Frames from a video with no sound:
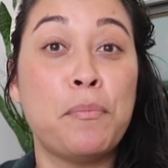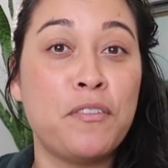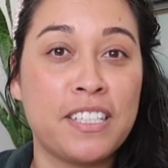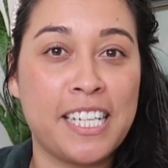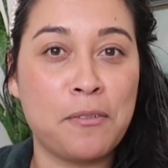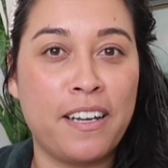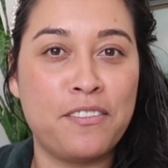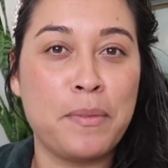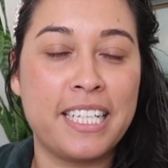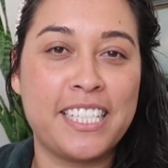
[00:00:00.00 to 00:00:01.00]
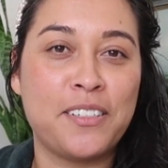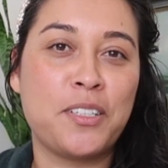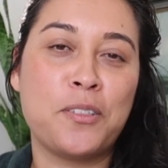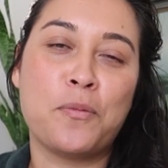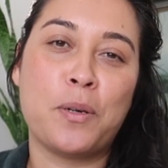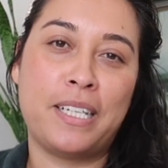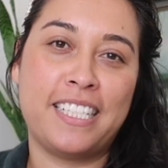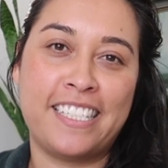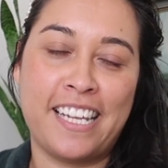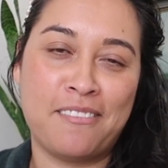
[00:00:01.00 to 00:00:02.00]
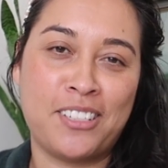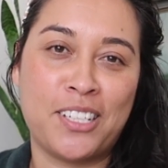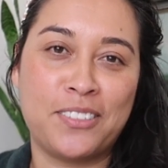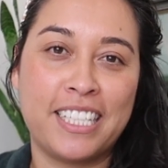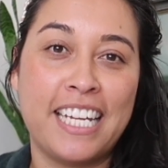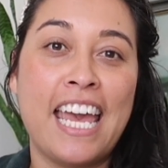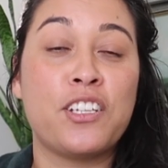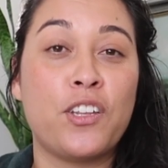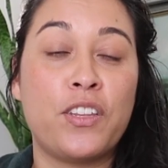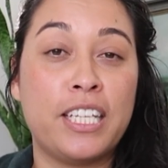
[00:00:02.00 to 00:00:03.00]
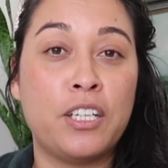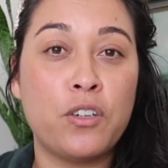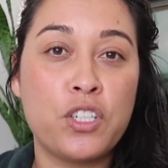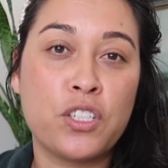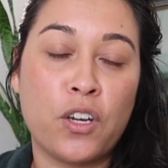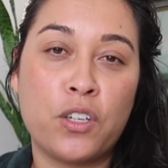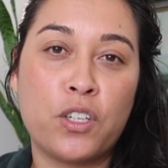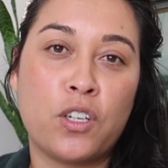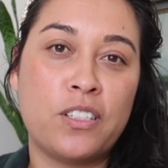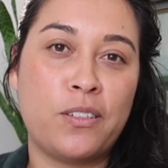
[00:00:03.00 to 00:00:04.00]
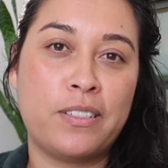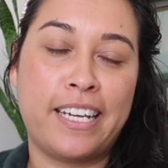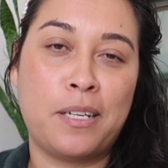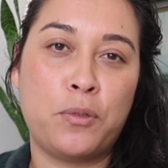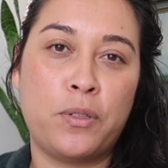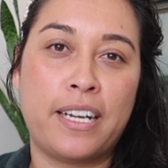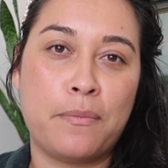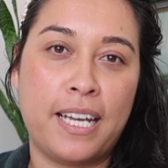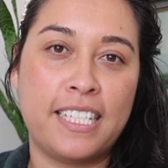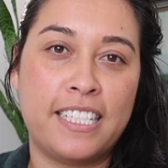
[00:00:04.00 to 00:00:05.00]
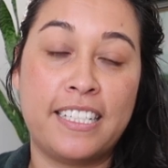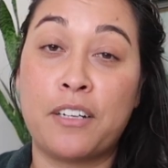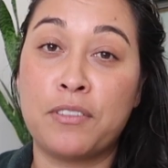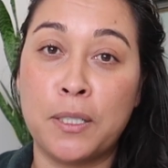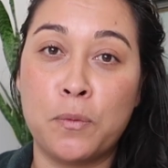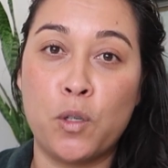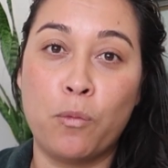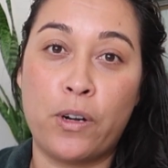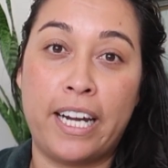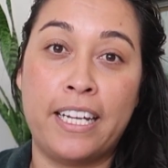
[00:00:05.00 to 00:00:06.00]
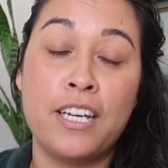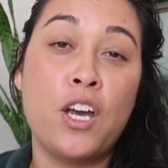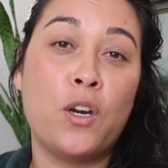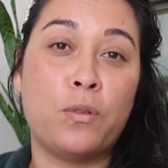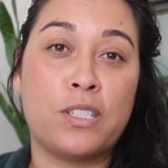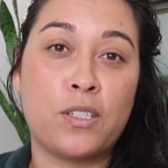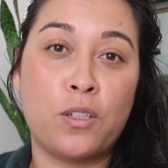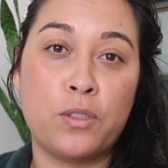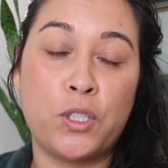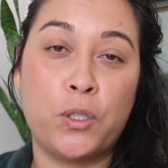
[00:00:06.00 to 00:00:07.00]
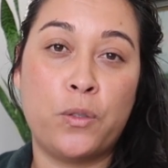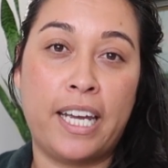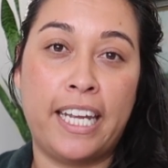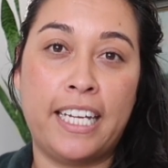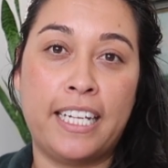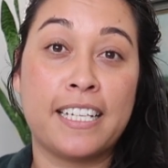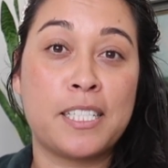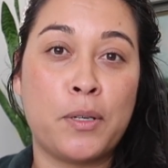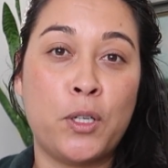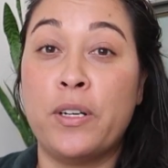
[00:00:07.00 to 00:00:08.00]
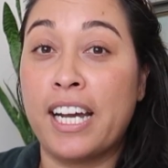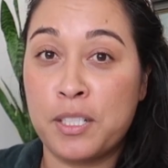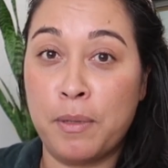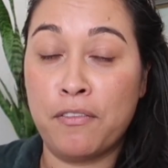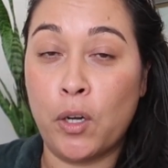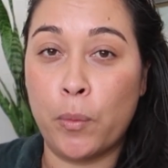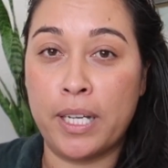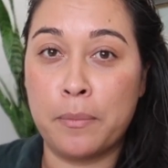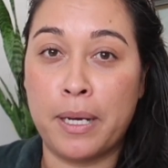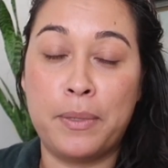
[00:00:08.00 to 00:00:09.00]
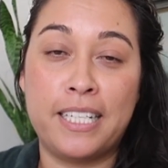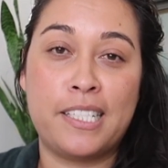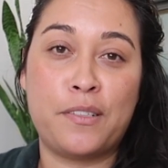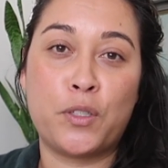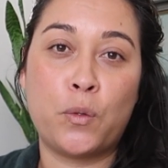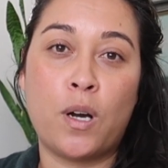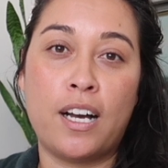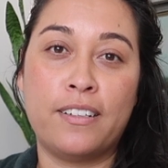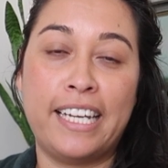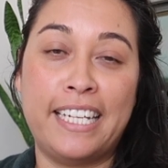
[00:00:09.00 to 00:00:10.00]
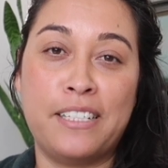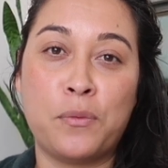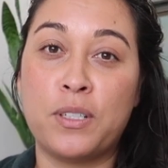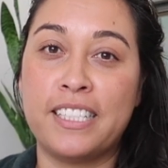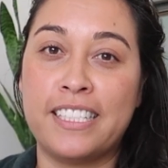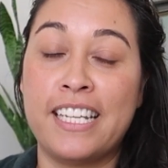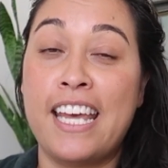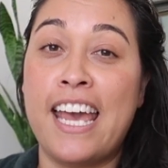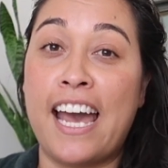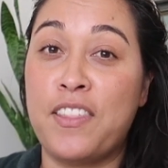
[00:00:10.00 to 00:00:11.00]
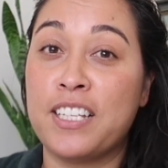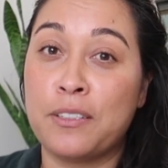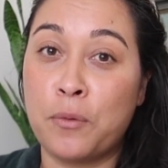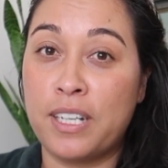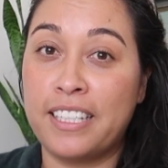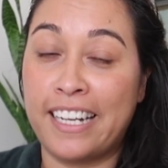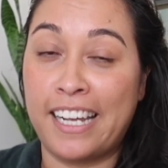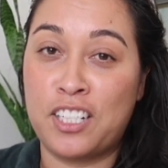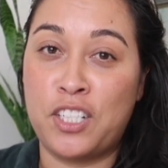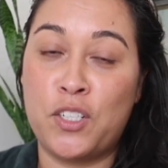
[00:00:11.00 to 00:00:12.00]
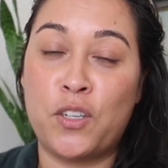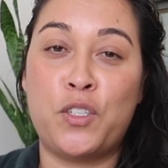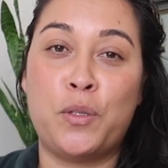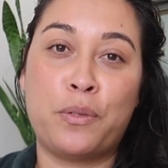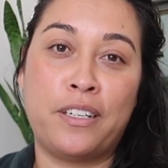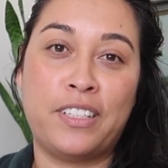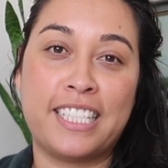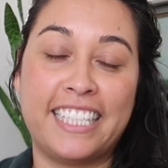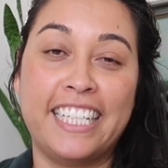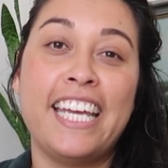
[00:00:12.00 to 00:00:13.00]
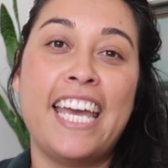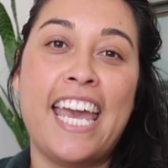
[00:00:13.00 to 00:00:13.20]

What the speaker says: A perfect segue for me to tell you what pieces have sold. So the gorgeous oak console table that I painted in that really warm grey was sold to a customer who'd actually been following my pieces for a while and wanted, I think, the one that I actually showed you previously.